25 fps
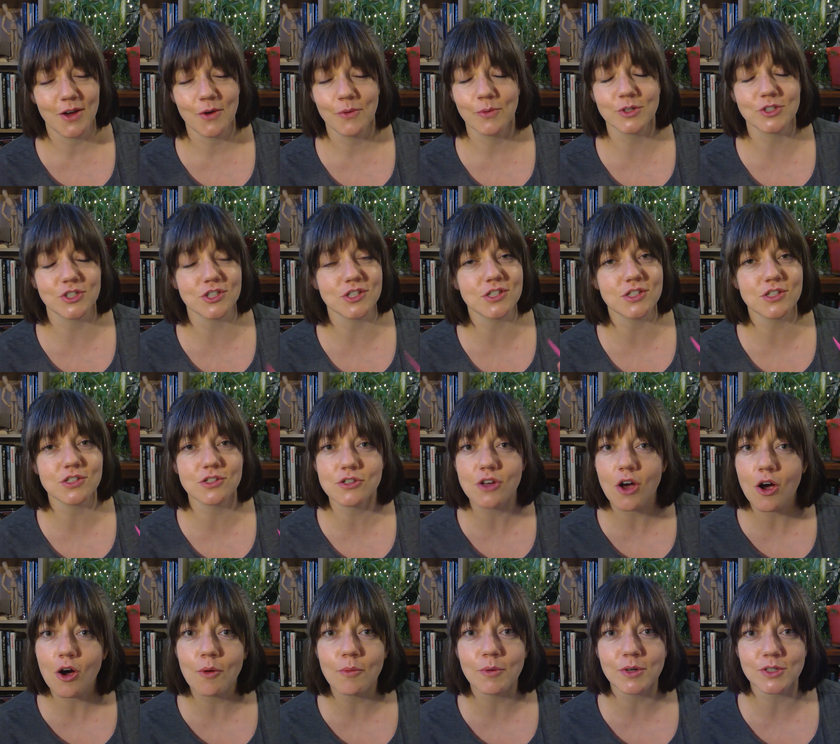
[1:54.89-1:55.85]
which is
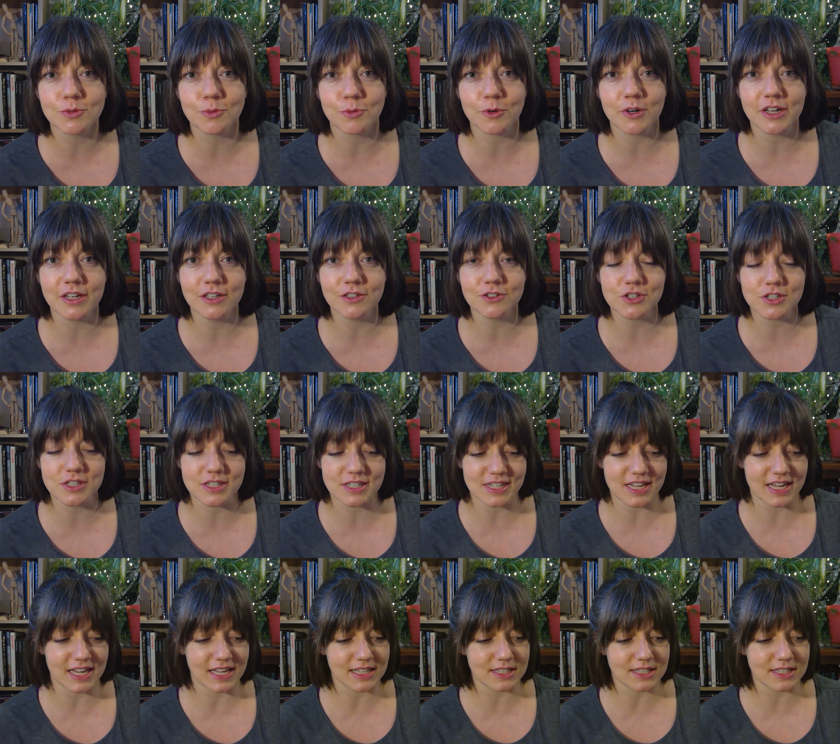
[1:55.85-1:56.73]
so much more interesting.